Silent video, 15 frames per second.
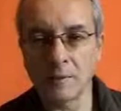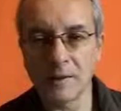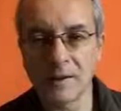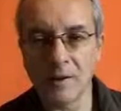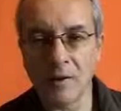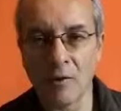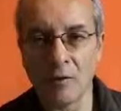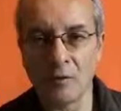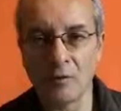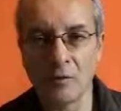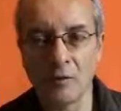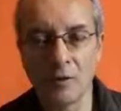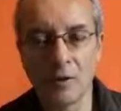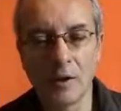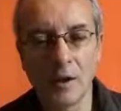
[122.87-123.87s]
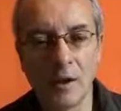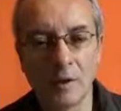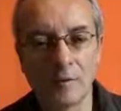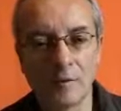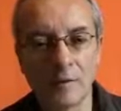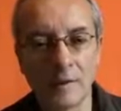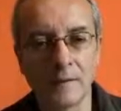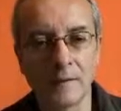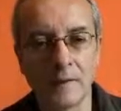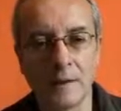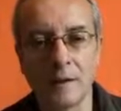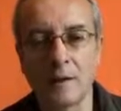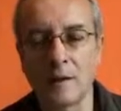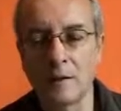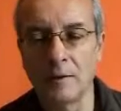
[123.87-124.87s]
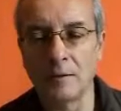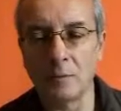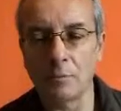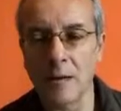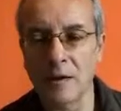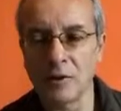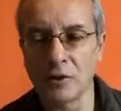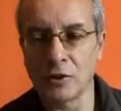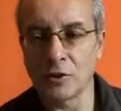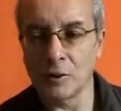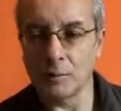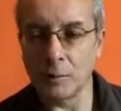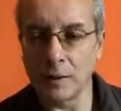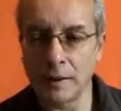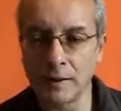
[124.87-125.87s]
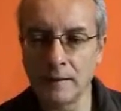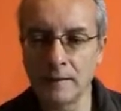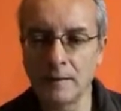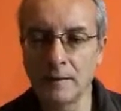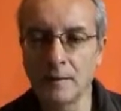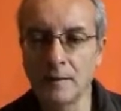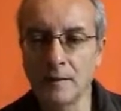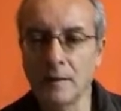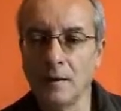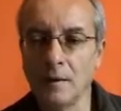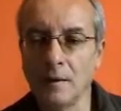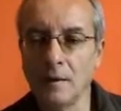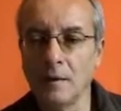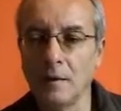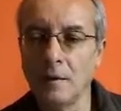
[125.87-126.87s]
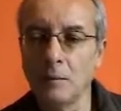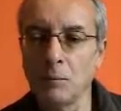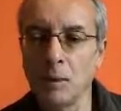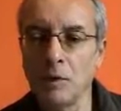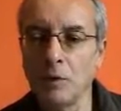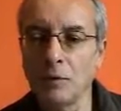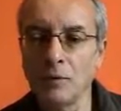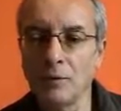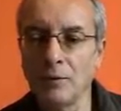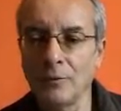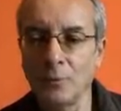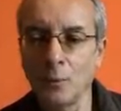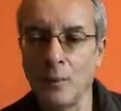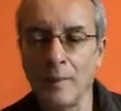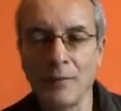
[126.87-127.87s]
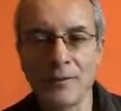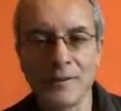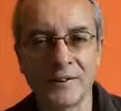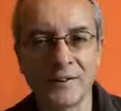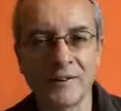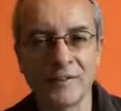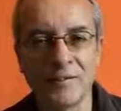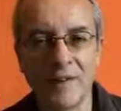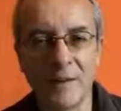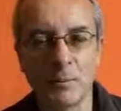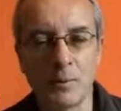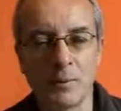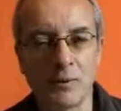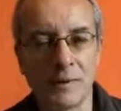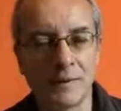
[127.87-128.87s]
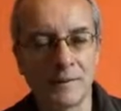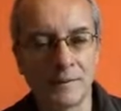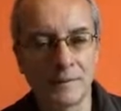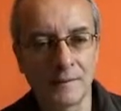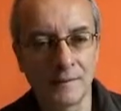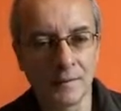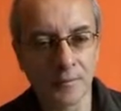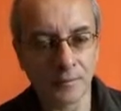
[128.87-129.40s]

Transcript: himself and setting his mansion ablaze because his wealth had evaporated.